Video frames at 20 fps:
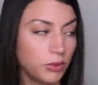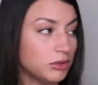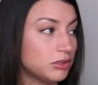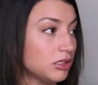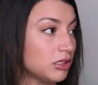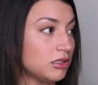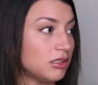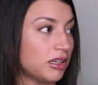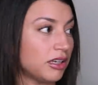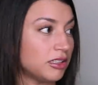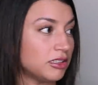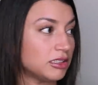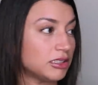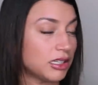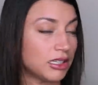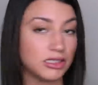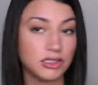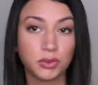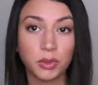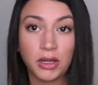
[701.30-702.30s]

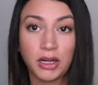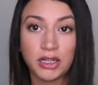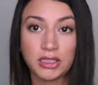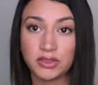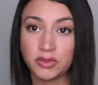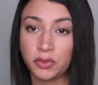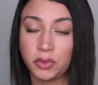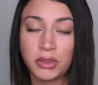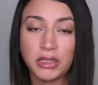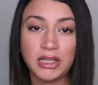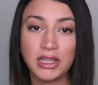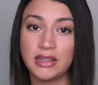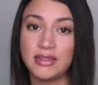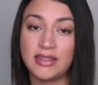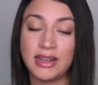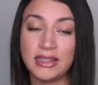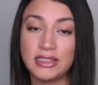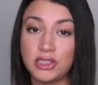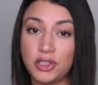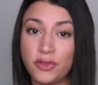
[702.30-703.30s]
Intense. I swear it's really
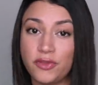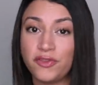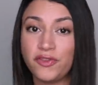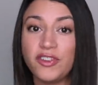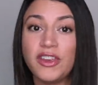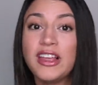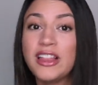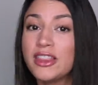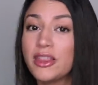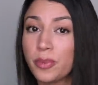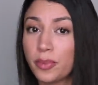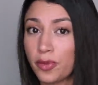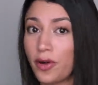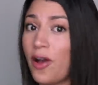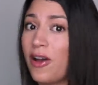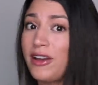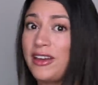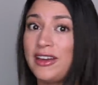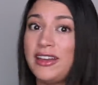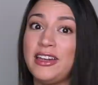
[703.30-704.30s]
intense. You feel the
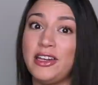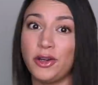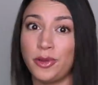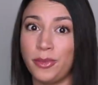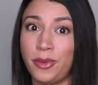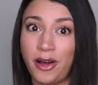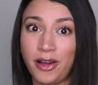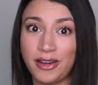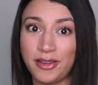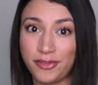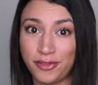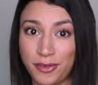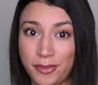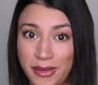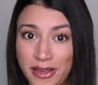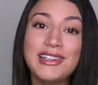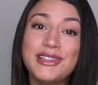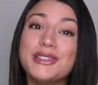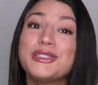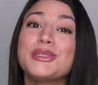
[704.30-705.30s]
prana in your body
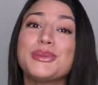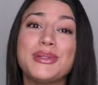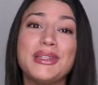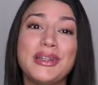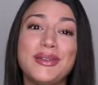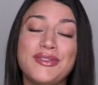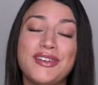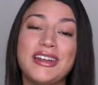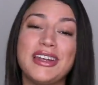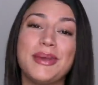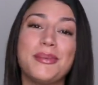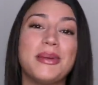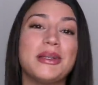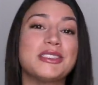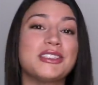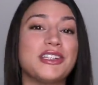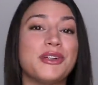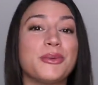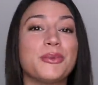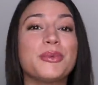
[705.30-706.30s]
from it. It looks really funny, but
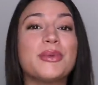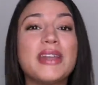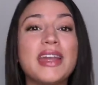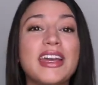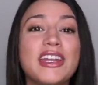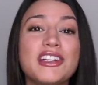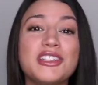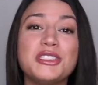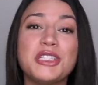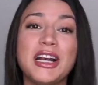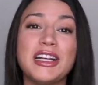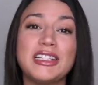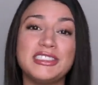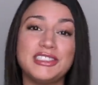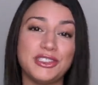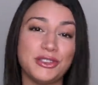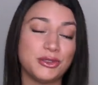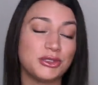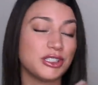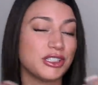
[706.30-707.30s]
it's gonna
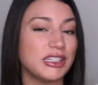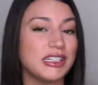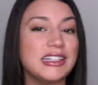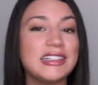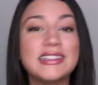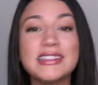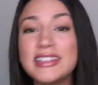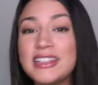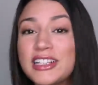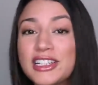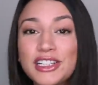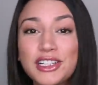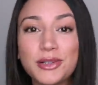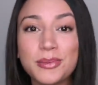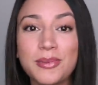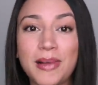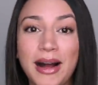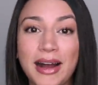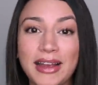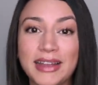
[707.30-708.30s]
re-energize you. It's gonna clear your
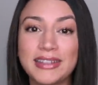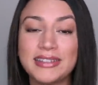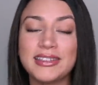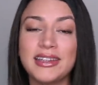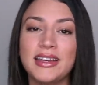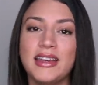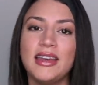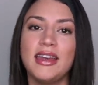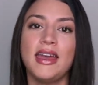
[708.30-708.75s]
mind.